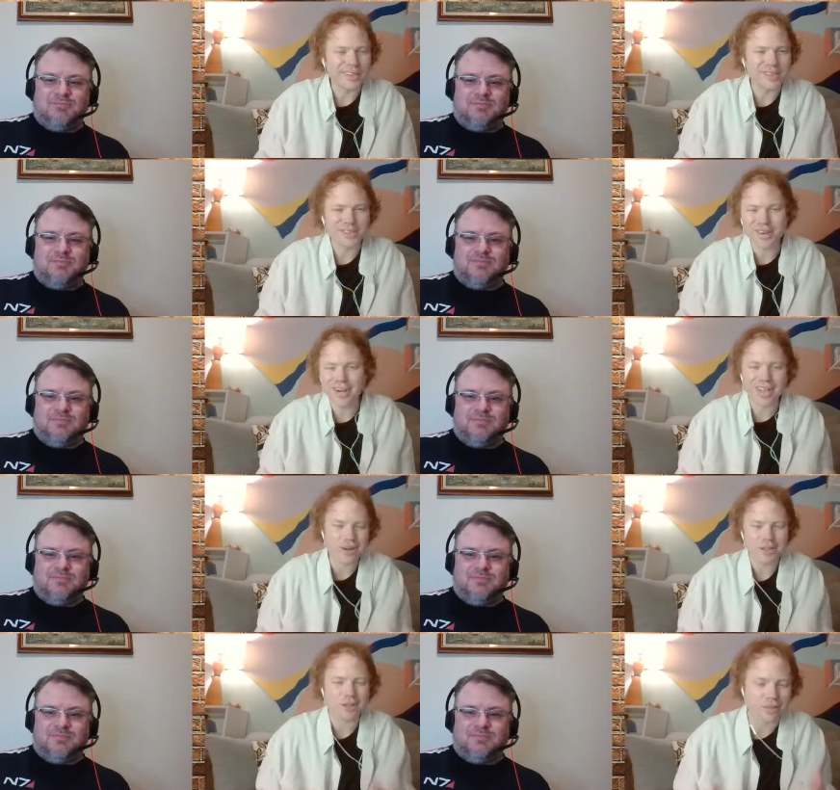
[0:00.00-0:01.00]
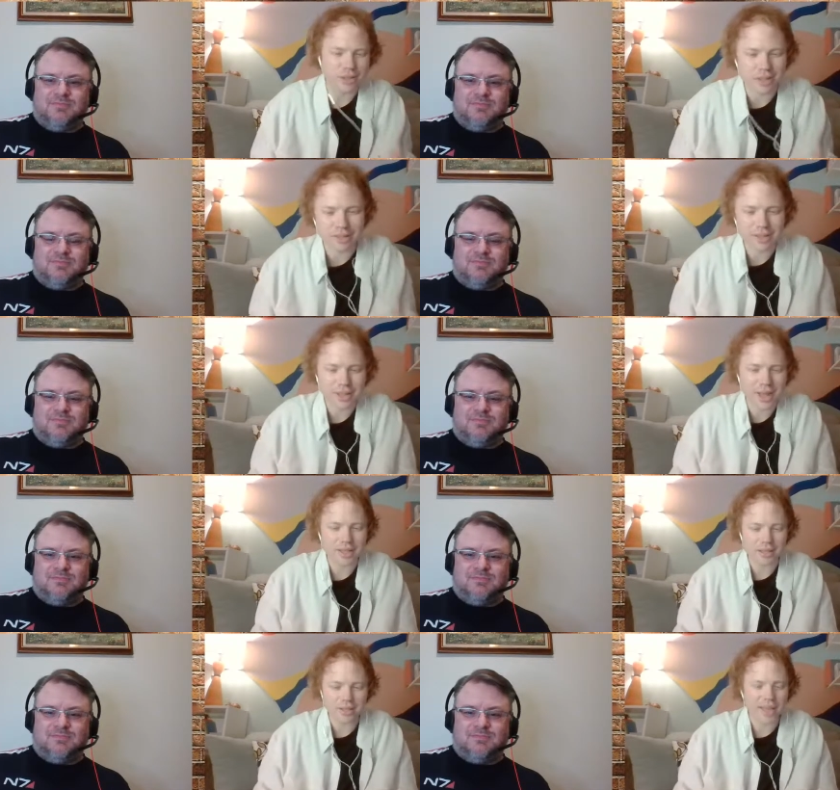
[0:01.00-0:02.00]
Speaker 1: so just trying to get yourself as close to
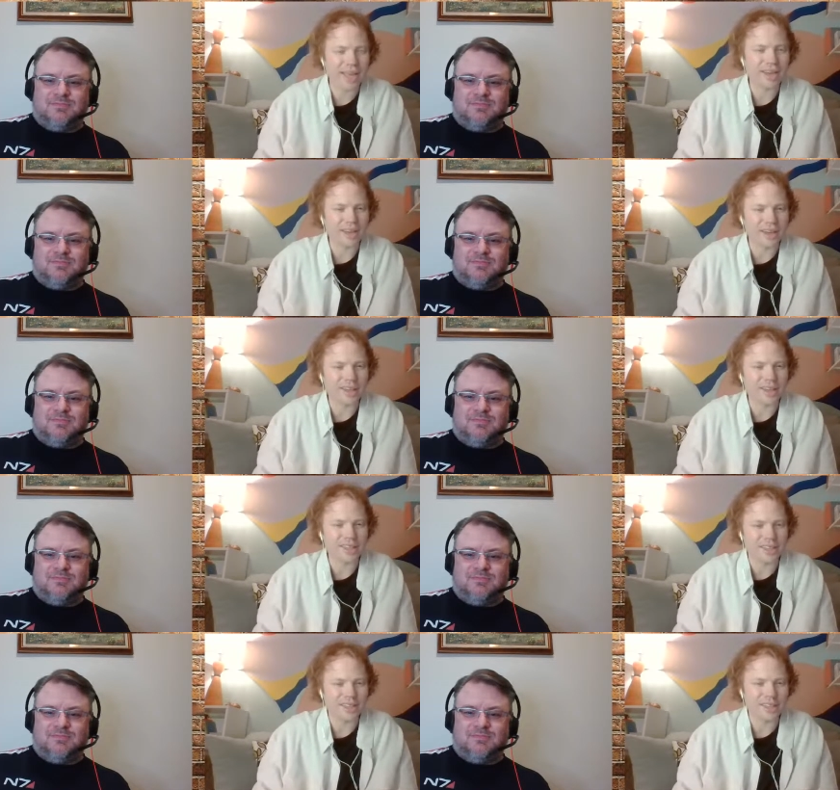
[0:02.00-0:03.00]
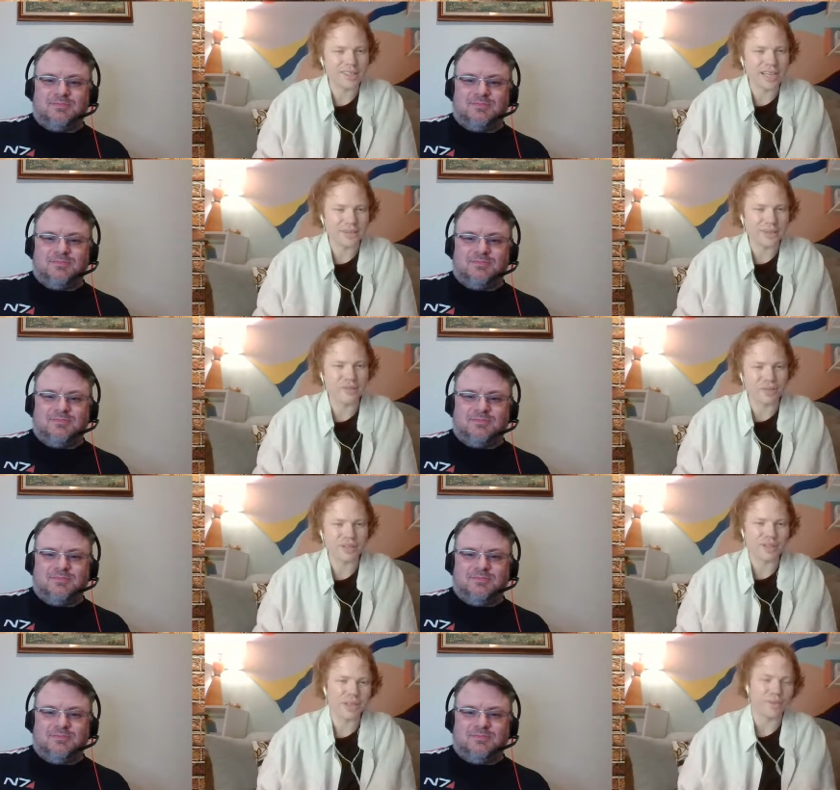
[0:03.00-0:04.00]
that as you can in the audition, just having it
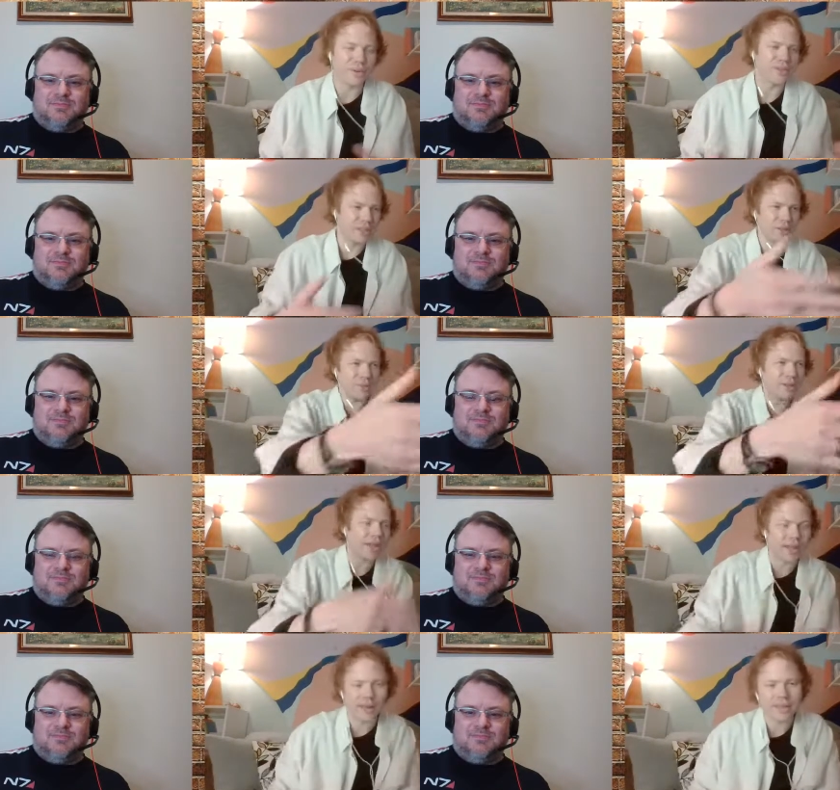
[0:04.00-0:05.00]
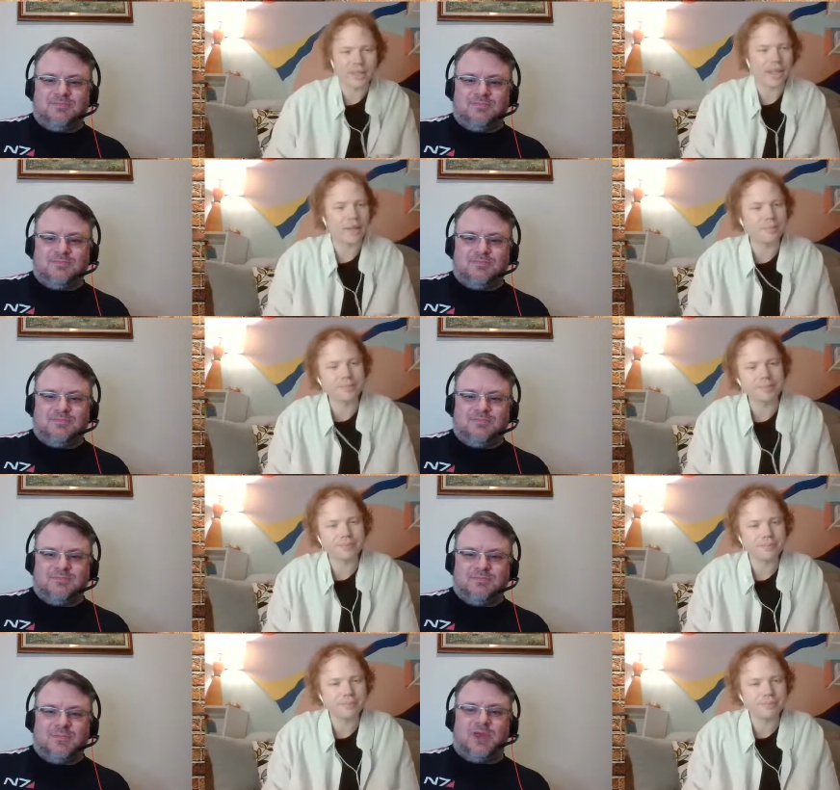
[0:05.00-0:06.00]
feel like what it's going to be like on the day.
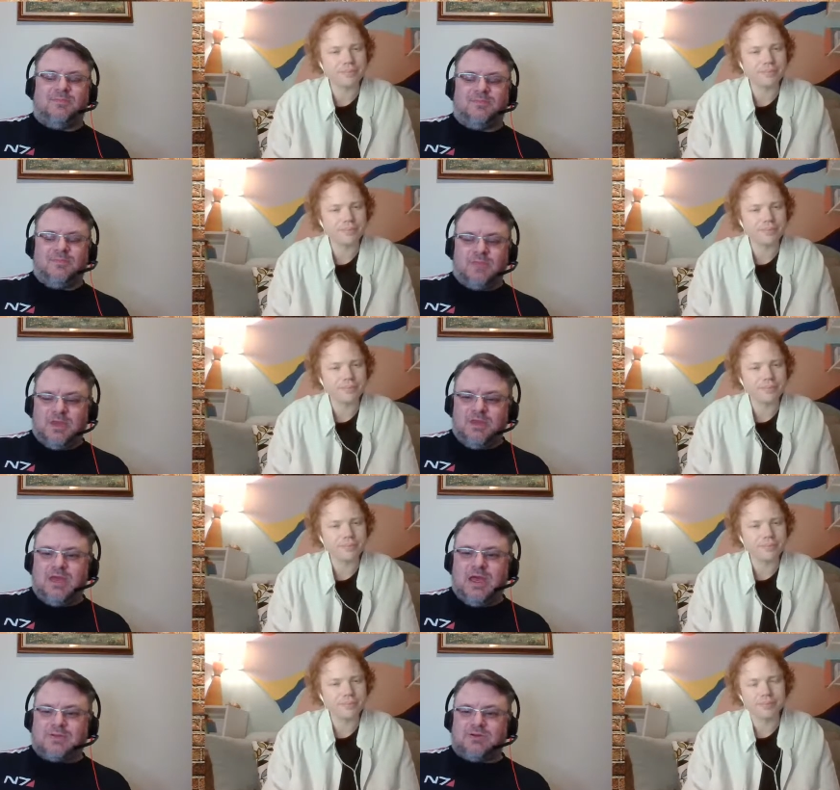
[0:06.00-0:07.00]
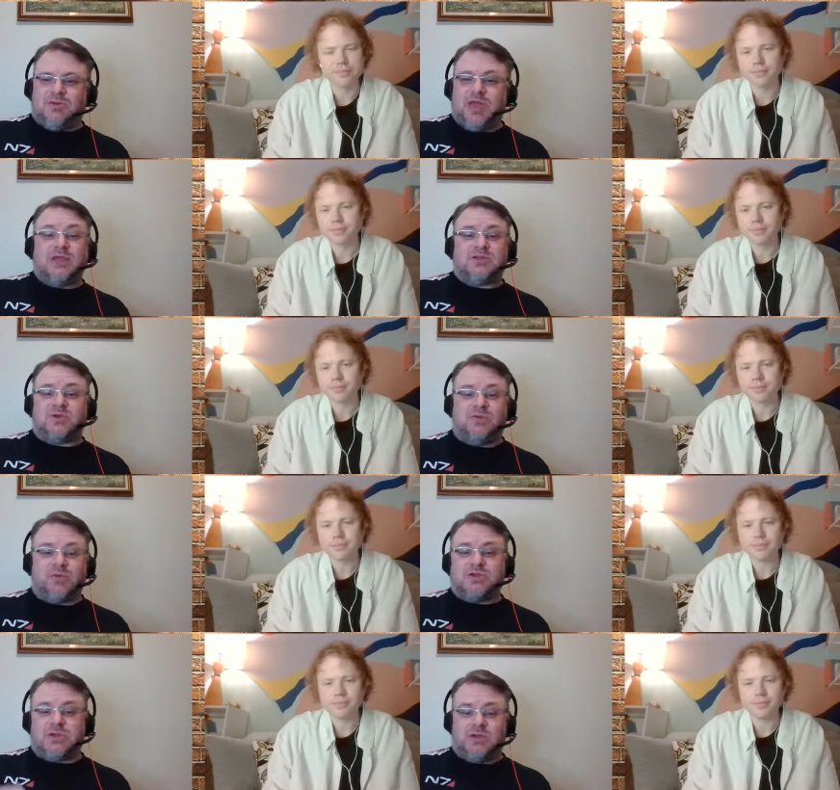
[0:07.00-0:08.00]
Speaker 2: Yeah, absolutely. And so,
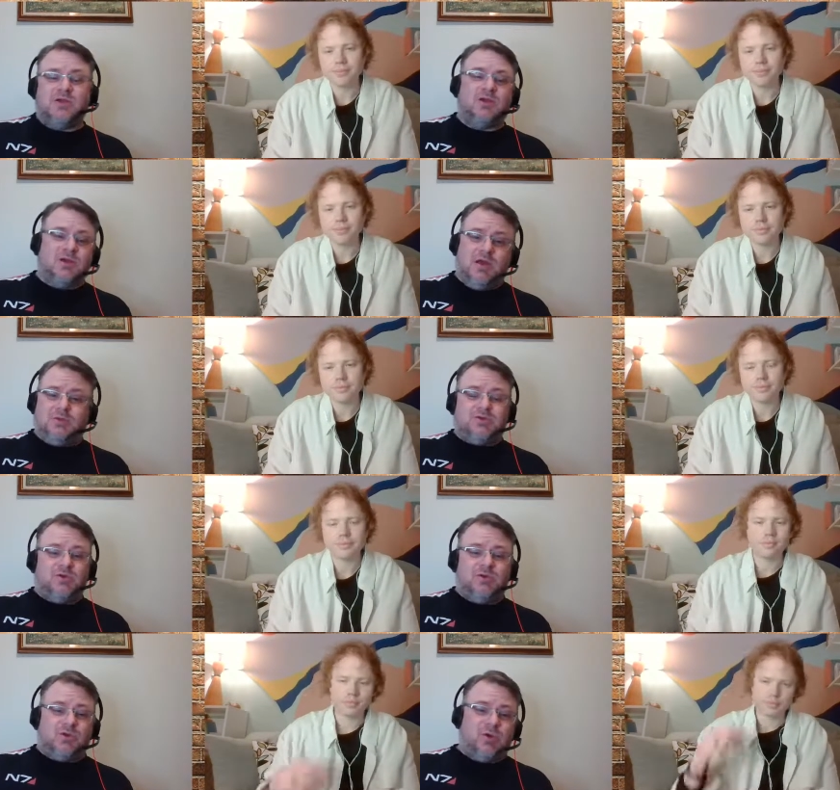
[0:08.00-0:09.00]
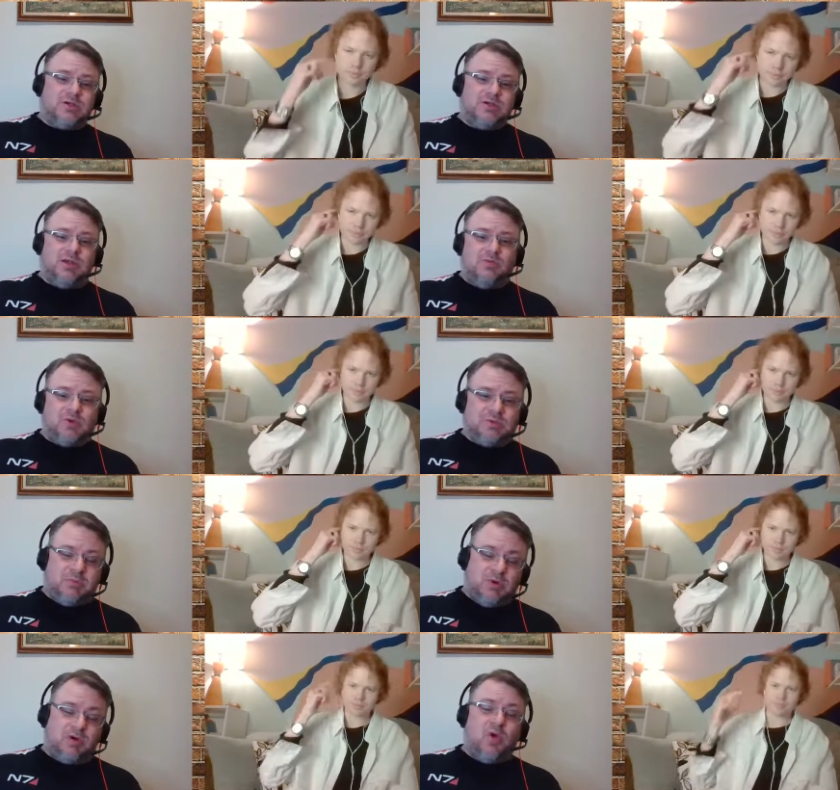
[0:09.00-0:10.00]
of course, I'm sure the question that most people are